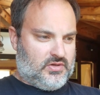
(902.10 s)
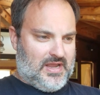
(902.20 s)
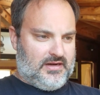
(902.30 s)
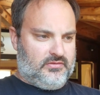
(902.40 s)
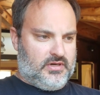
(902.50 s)

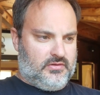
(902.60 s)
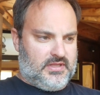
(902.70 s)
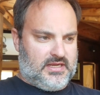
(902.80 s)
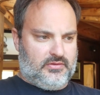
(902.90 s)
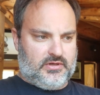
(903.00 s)
So I don't know
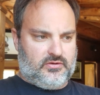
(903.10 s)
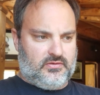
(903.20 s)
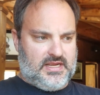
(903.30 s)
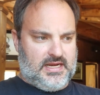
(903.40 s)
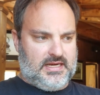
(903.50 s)
that I would
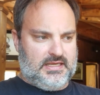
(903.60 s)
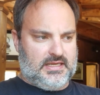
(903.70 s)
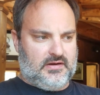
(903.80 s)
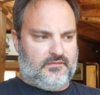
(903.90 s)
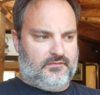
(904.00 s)
create any
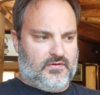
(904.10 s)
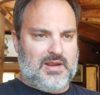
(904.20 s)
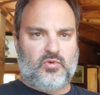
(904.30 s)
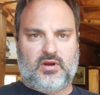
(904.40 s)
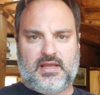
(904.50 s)
kind of
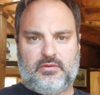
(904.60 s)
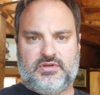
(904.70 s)
framework.